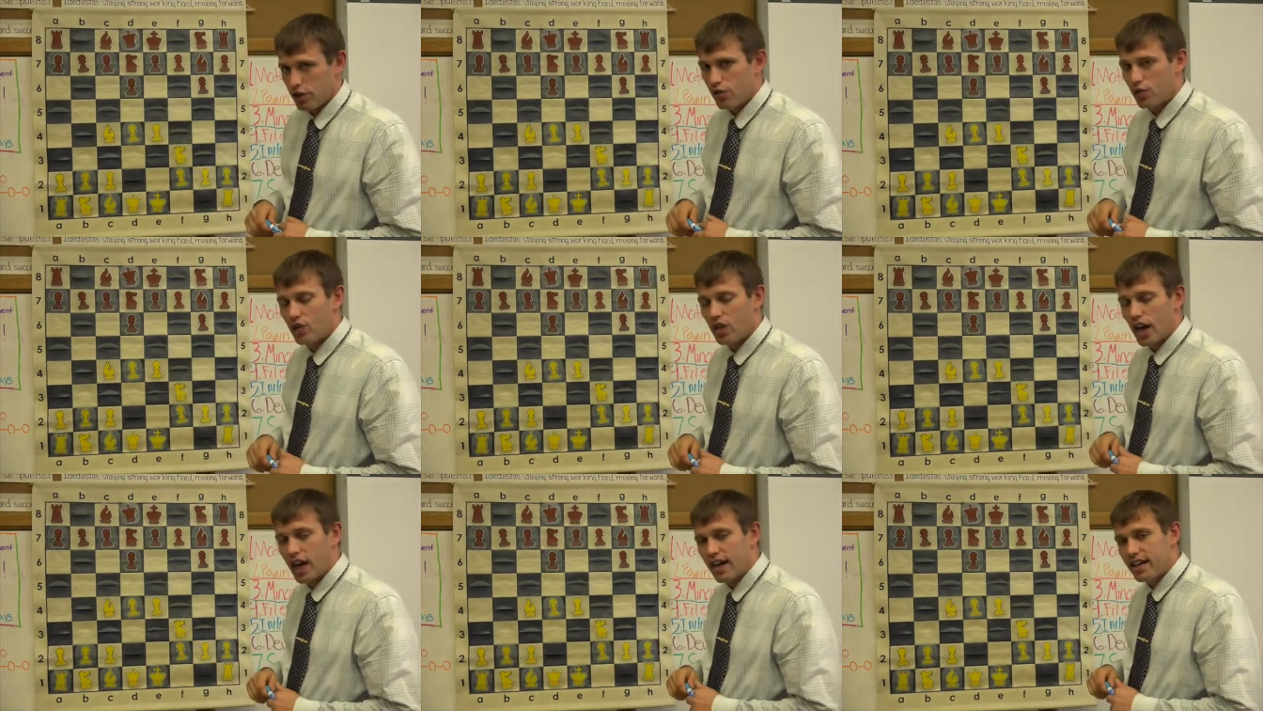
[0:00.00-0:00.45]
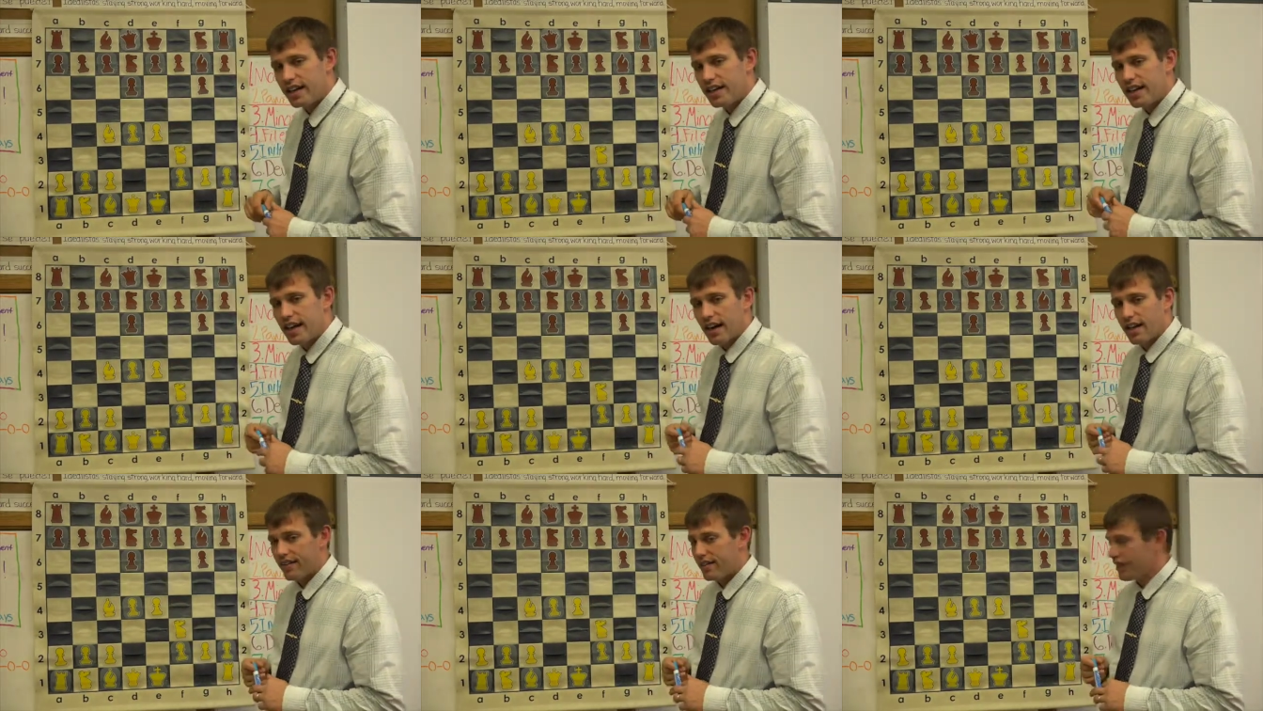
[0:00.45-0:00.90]
you've got
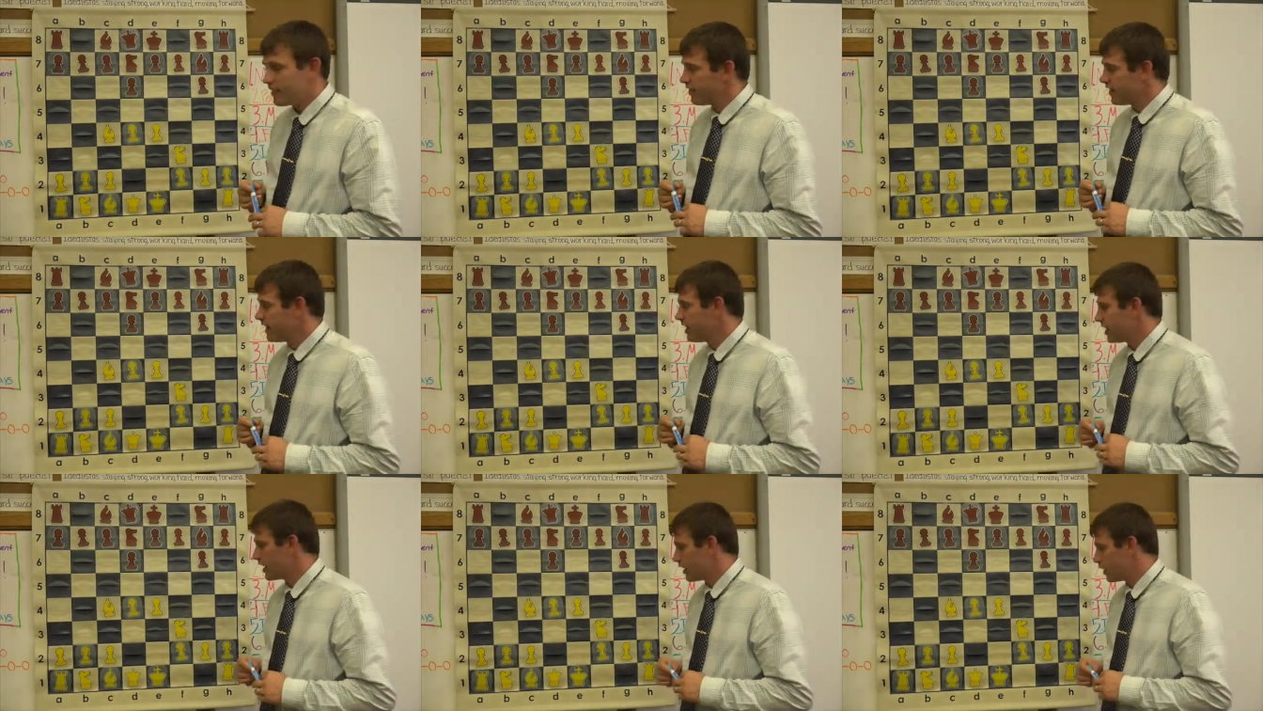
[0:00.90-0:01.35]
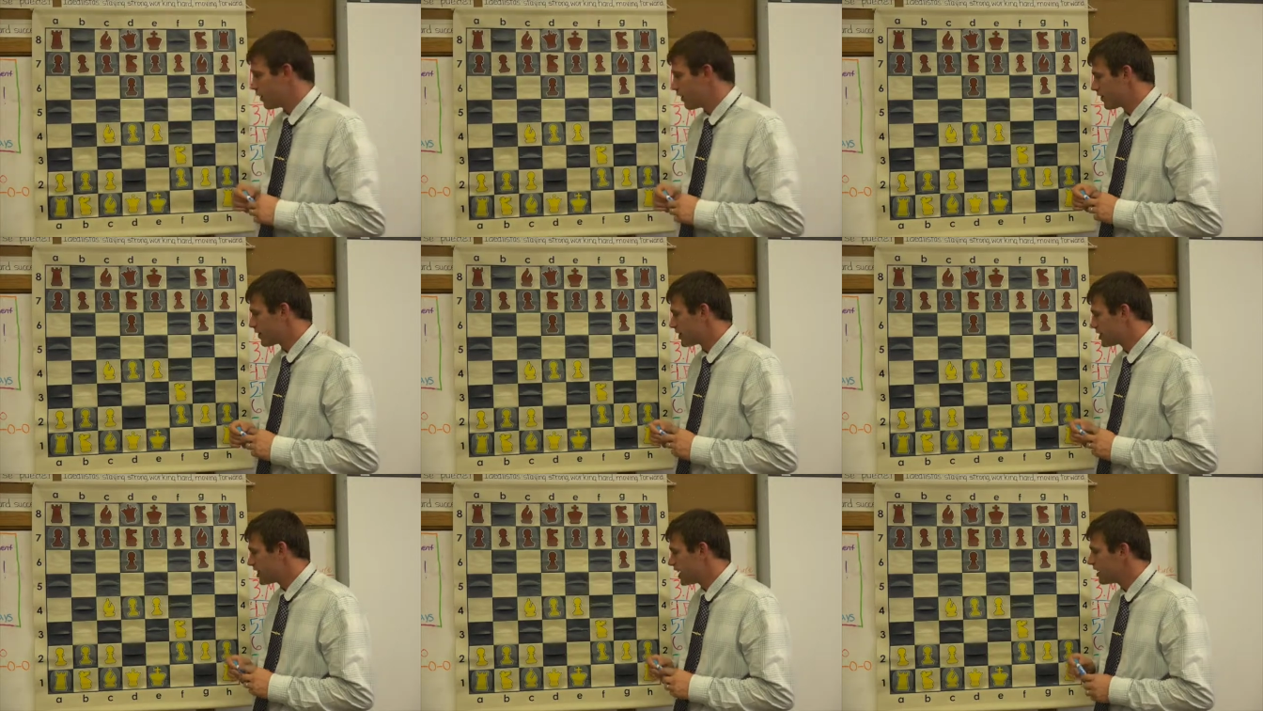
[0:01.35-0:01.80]
to get out of that thinking. You
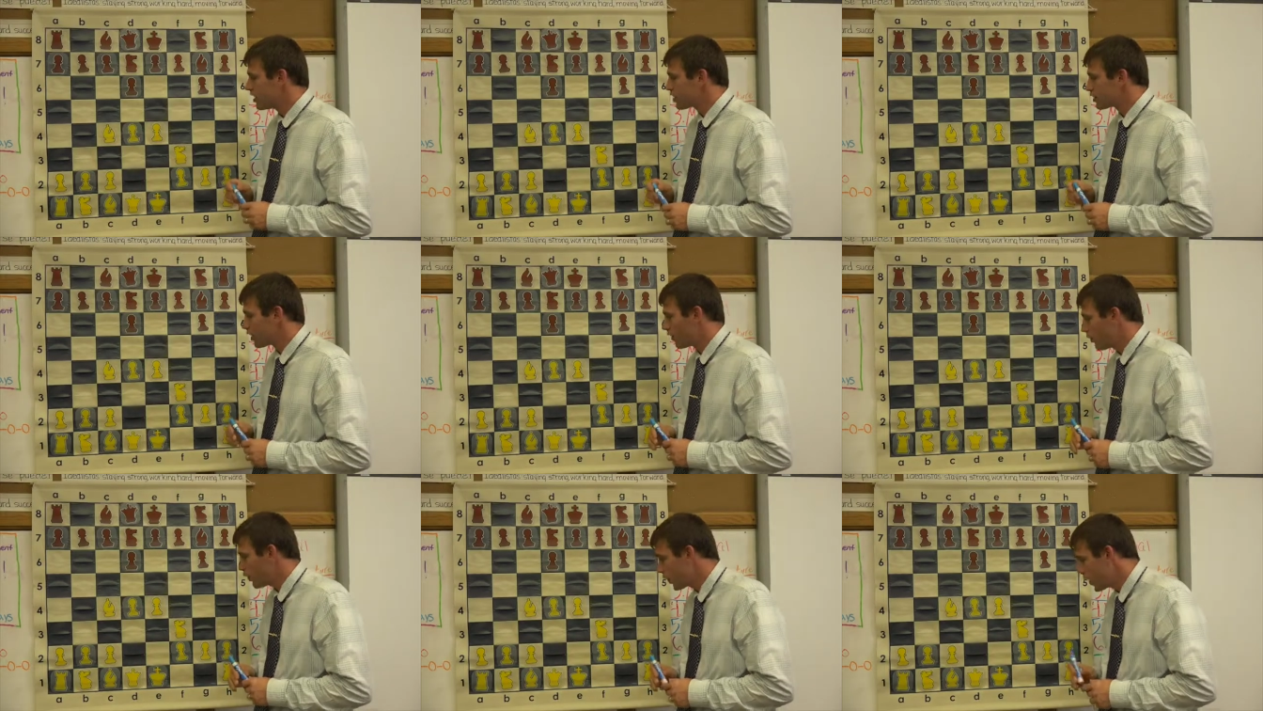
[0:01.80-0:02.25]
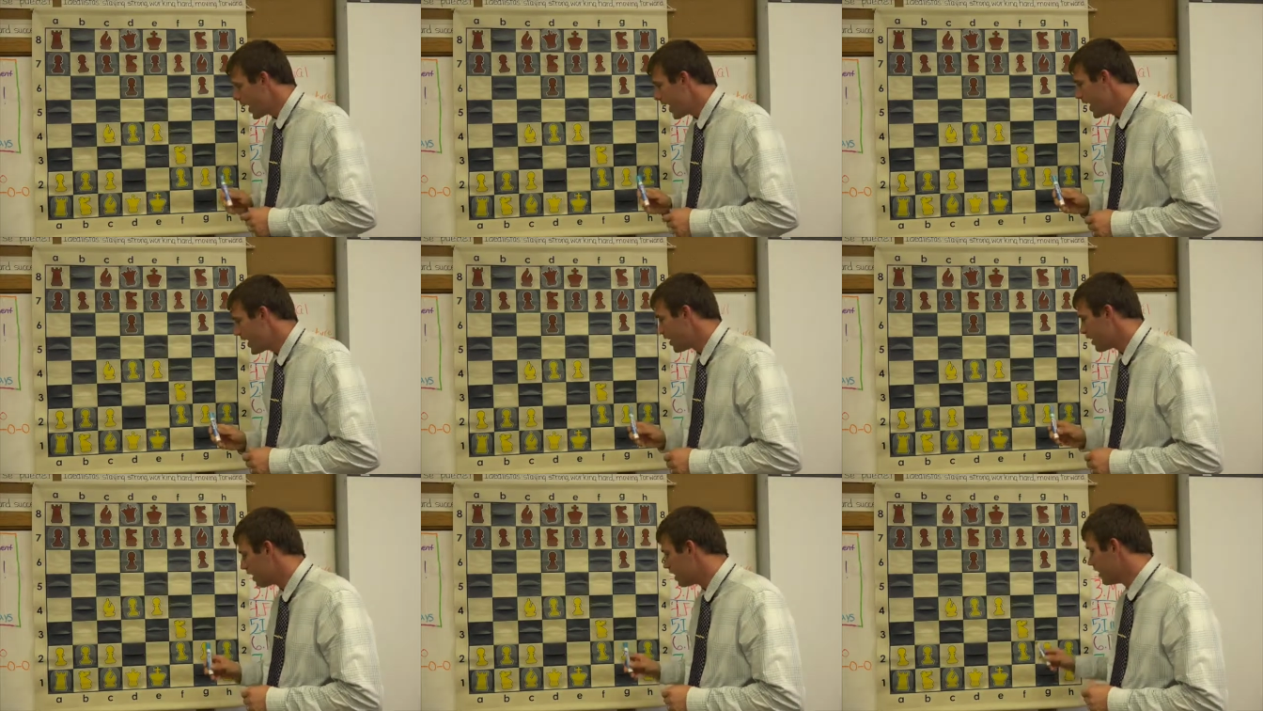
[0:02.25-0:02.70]
have to say to yourself,
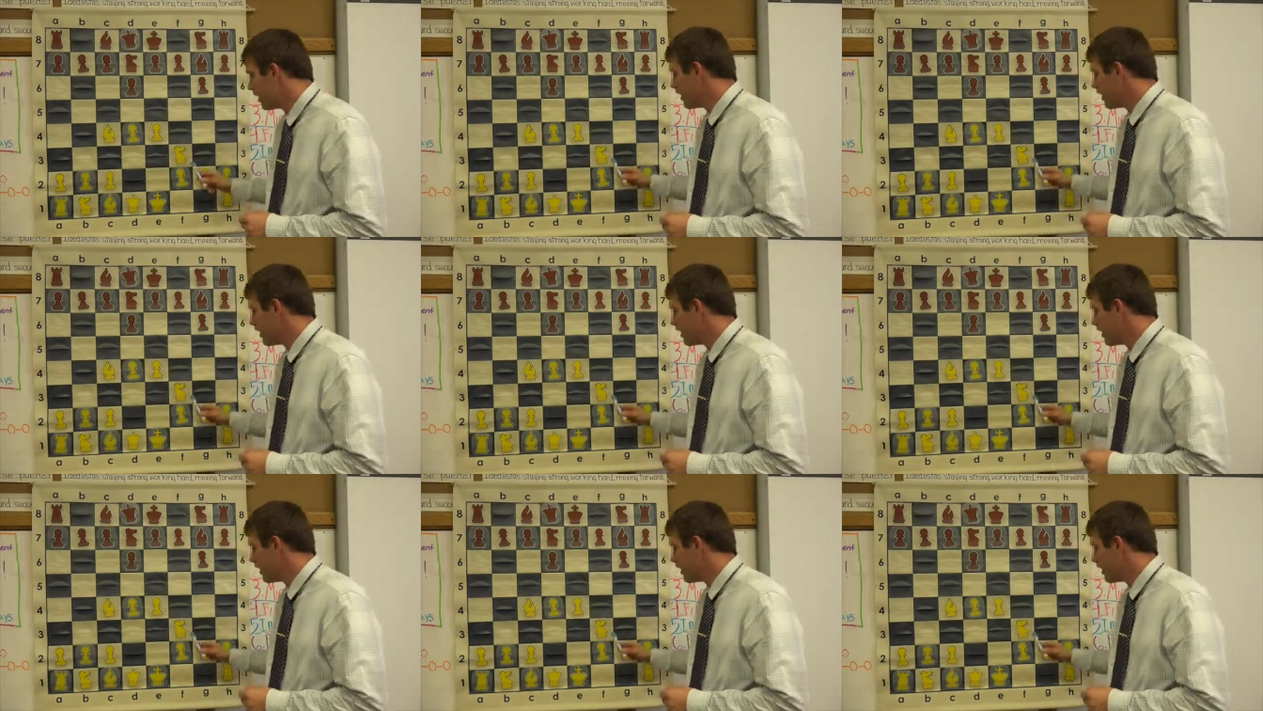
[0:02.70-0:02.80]
okay,